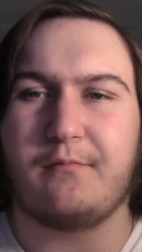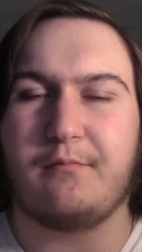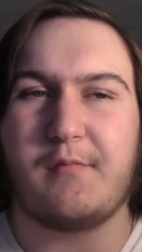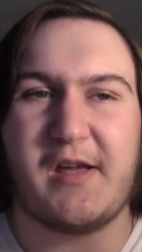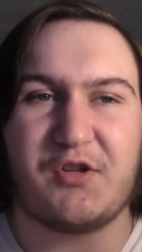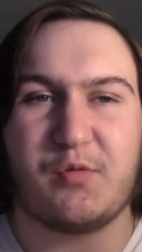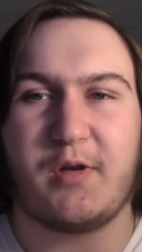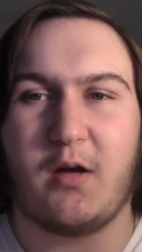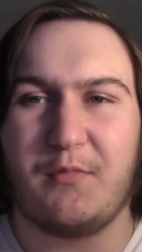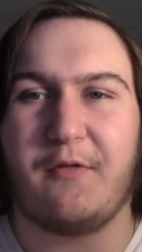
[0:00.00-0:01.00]
managed to
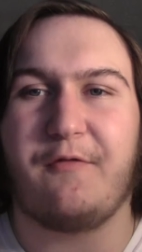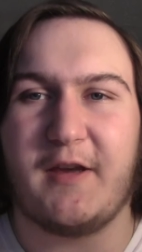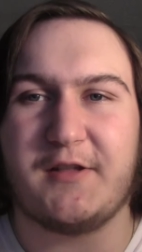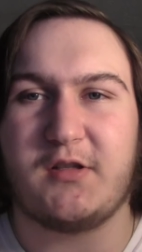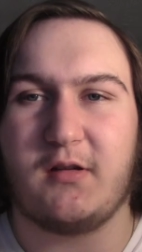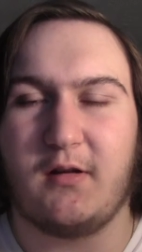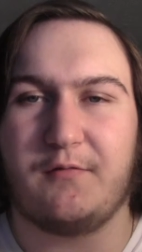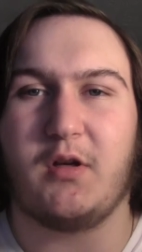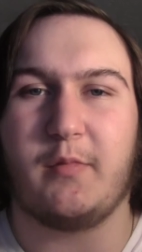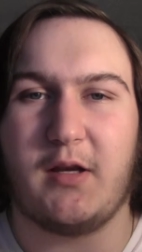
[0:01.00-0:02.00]
become the face of
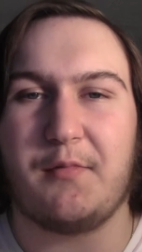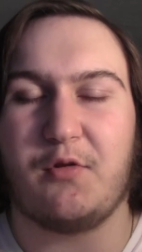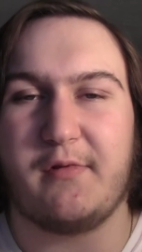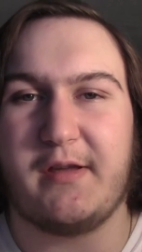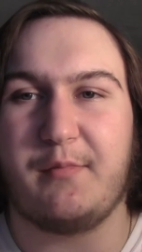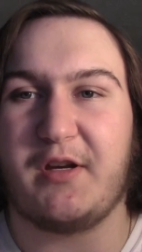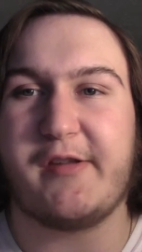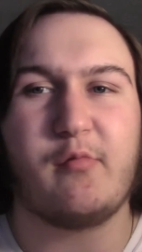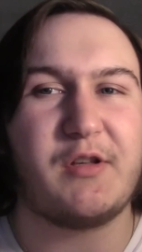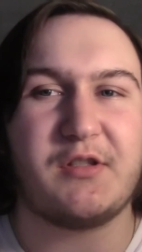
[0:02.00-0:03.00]
W W E, but
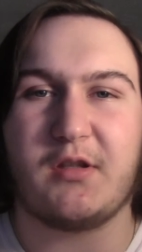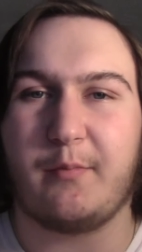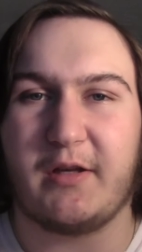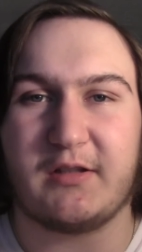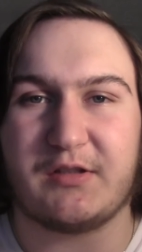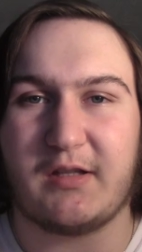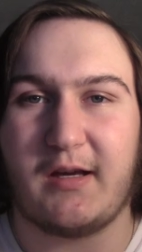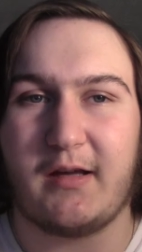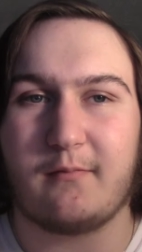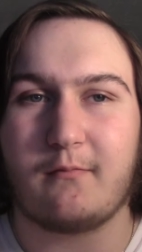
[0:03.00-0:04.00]
he wasn't the biggest guy.